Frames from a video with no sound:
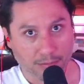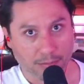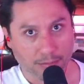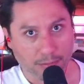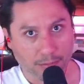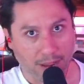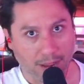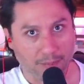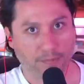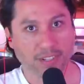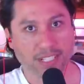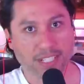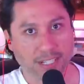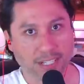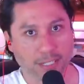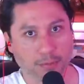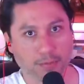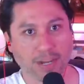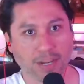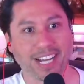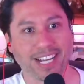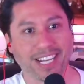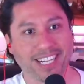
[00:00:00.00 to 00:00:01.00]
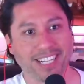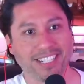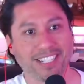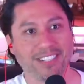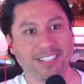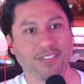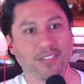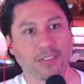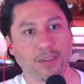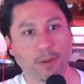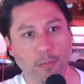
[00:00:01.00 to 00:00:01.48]
emphasis mine,
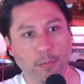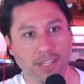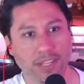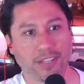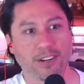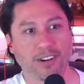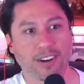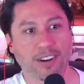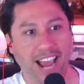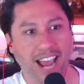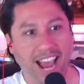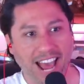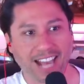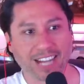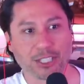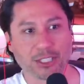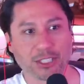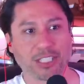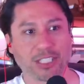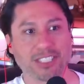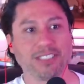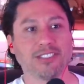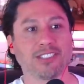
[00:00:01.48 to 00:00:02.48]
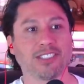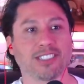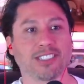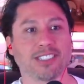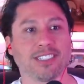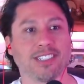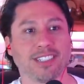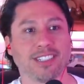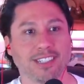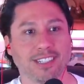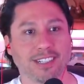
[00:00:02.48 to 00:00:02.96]
with your actions,
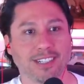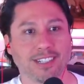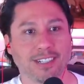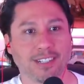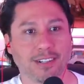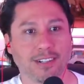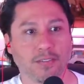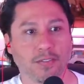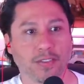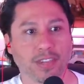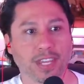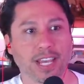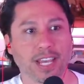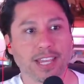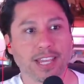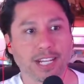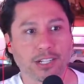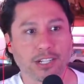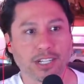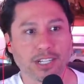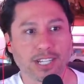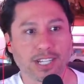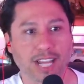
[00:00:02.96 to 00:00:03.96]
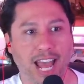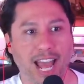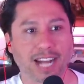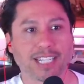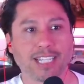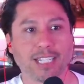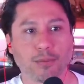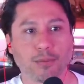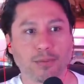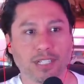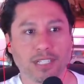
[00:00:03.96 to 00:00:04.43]
that she's
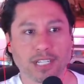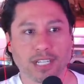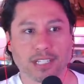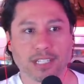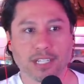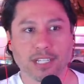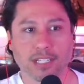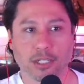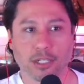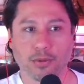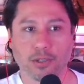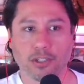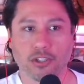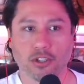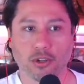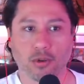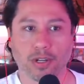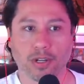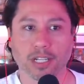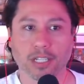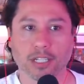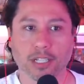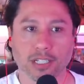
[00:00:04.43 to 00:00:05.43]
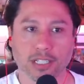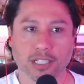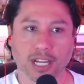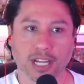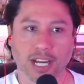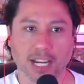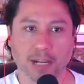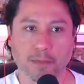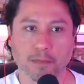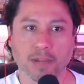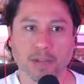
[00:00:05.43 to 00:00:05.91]
acting resistant to enjoying a good
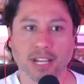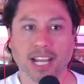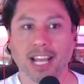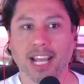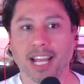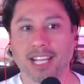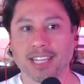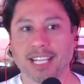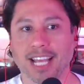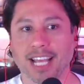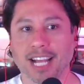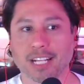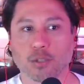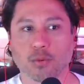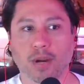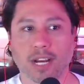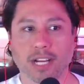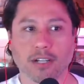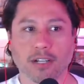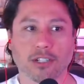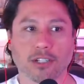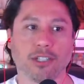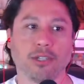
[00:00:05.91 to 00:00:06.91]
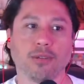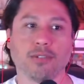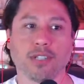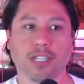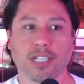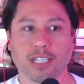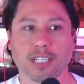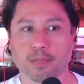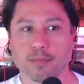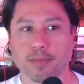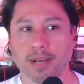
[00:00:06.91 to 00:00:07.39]
time, and that's why you're
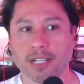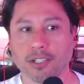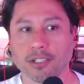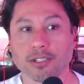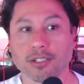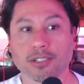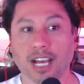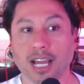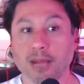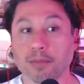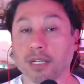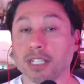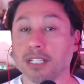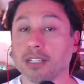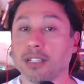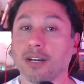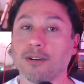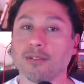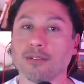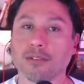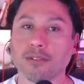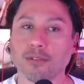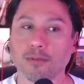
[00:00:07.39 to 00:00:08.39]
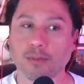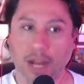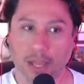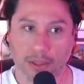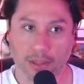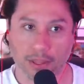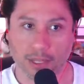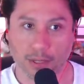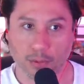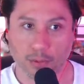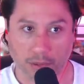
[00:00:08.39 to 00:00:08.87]
choosing to spend your time alone
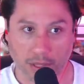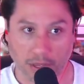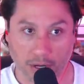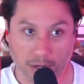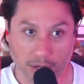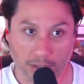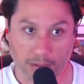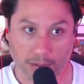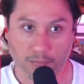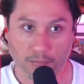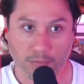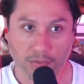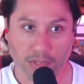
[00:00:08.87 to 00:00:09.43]
rather than with her.